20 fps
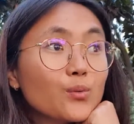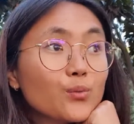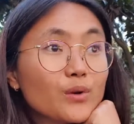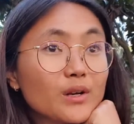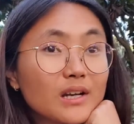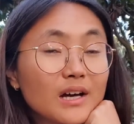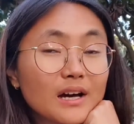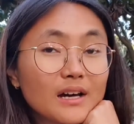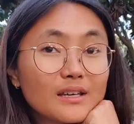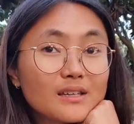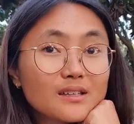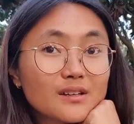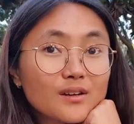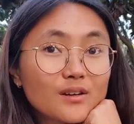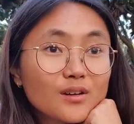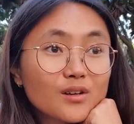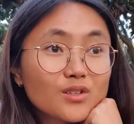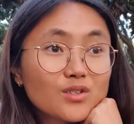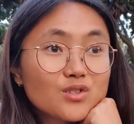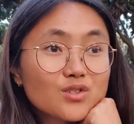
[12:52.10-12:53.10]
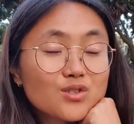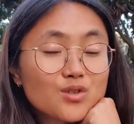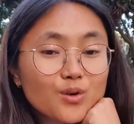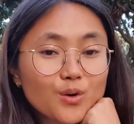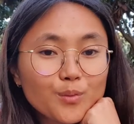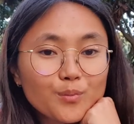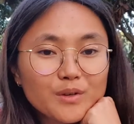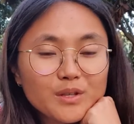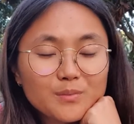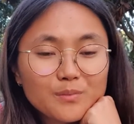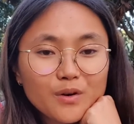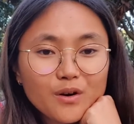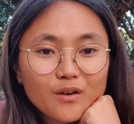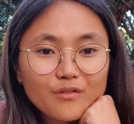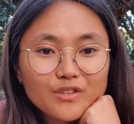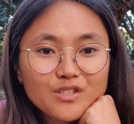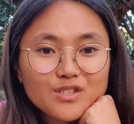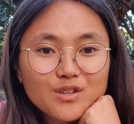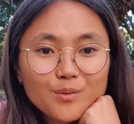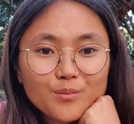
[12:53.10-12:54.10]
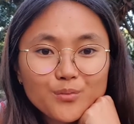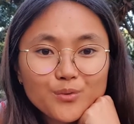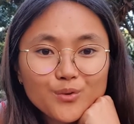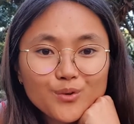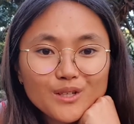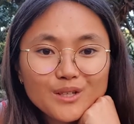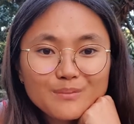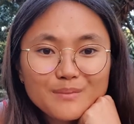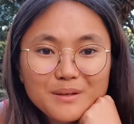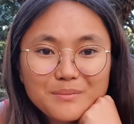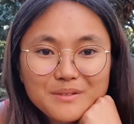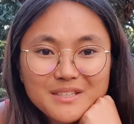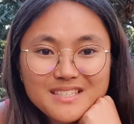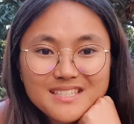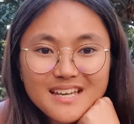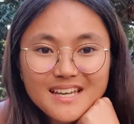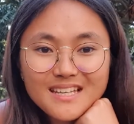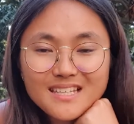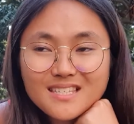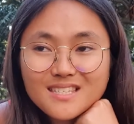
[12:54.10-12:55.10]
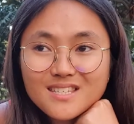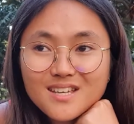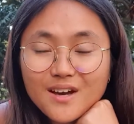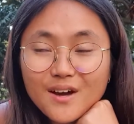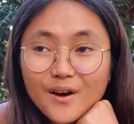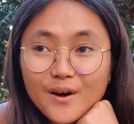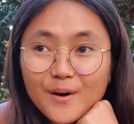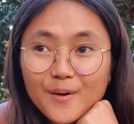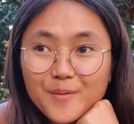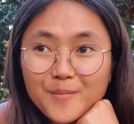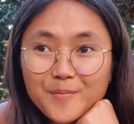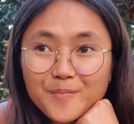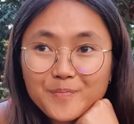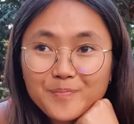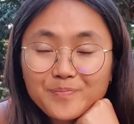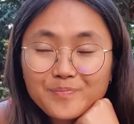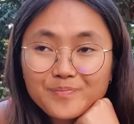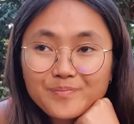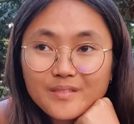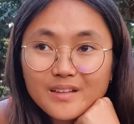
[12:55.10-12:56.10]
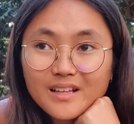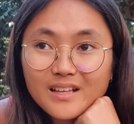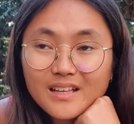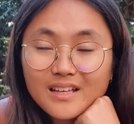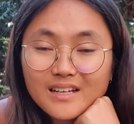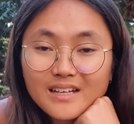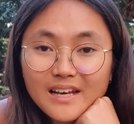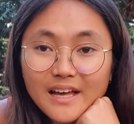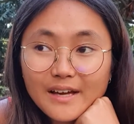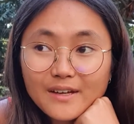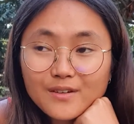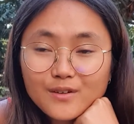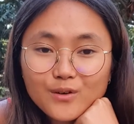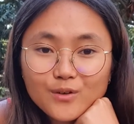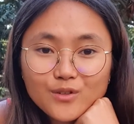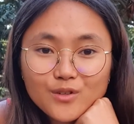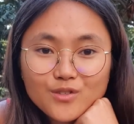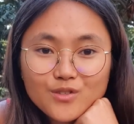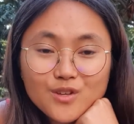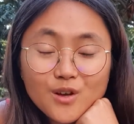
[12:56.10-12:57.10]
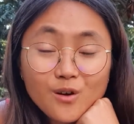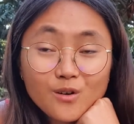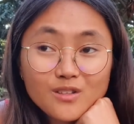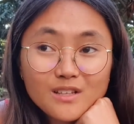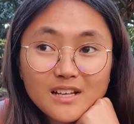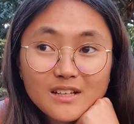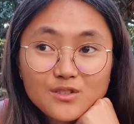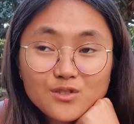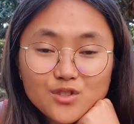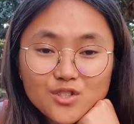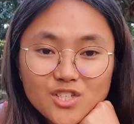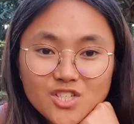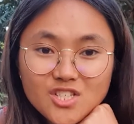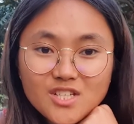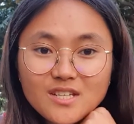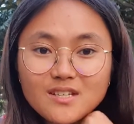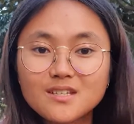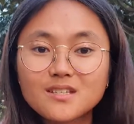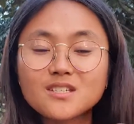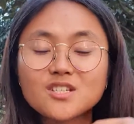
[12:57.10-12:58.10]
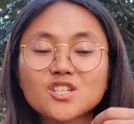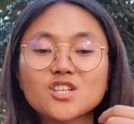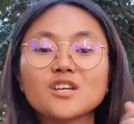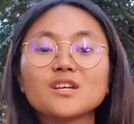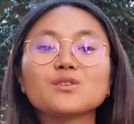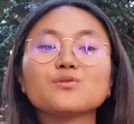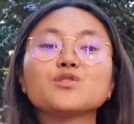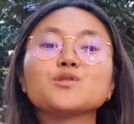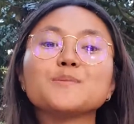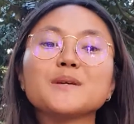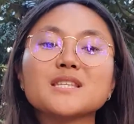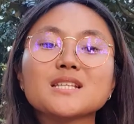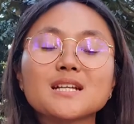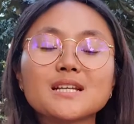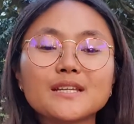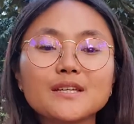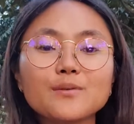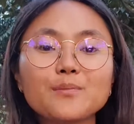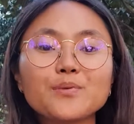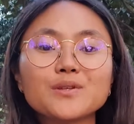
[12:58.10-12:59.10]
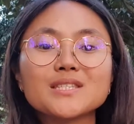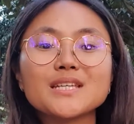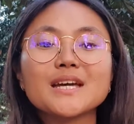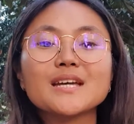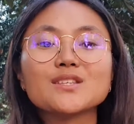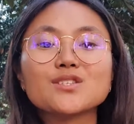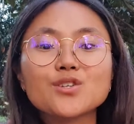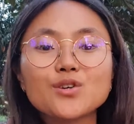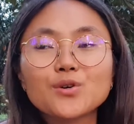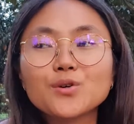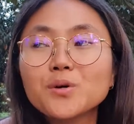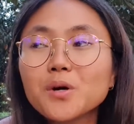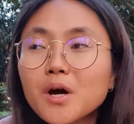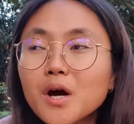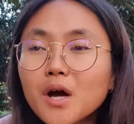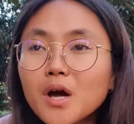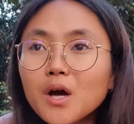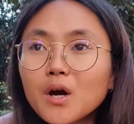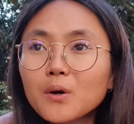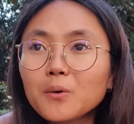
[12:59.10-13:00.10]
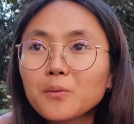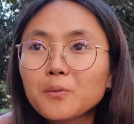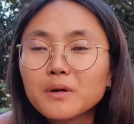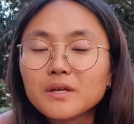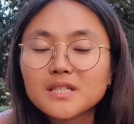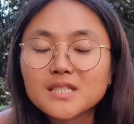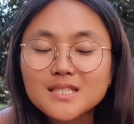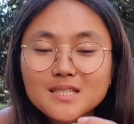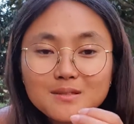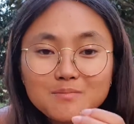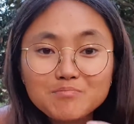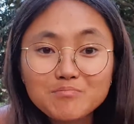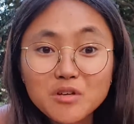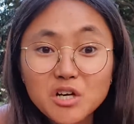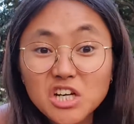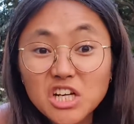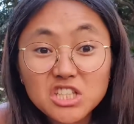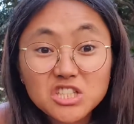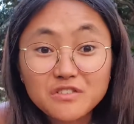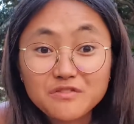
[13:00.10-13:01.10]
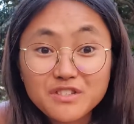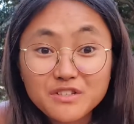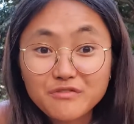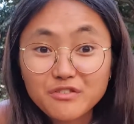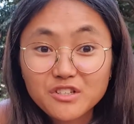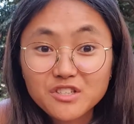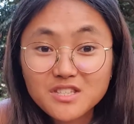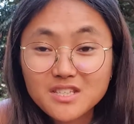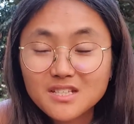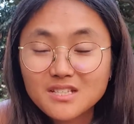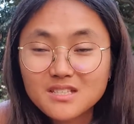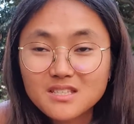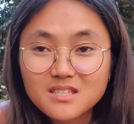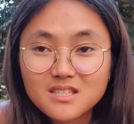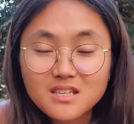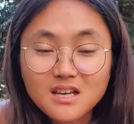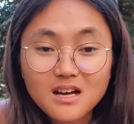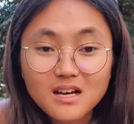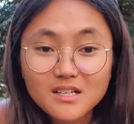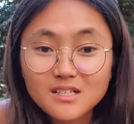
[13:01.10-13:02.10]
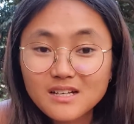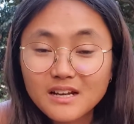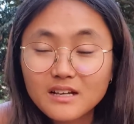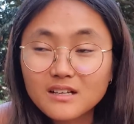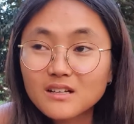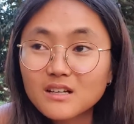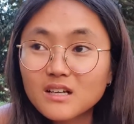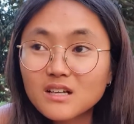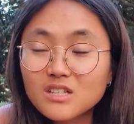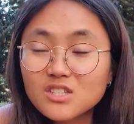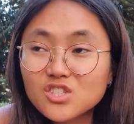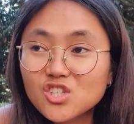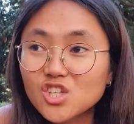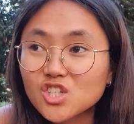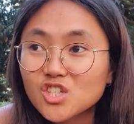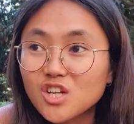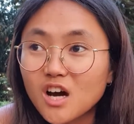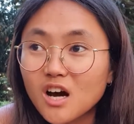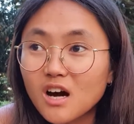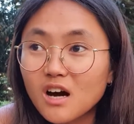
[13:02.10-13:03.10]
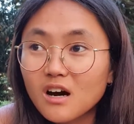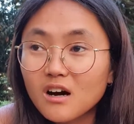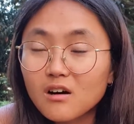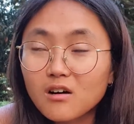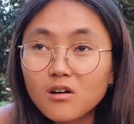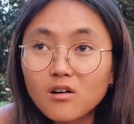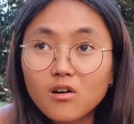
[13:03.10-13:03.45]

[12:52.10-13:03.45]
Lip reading: We like saw a bit more of Istanbul. It made me taste like another like Turkish dish. It was basically a potato with a lot of different things inside, like cheddar,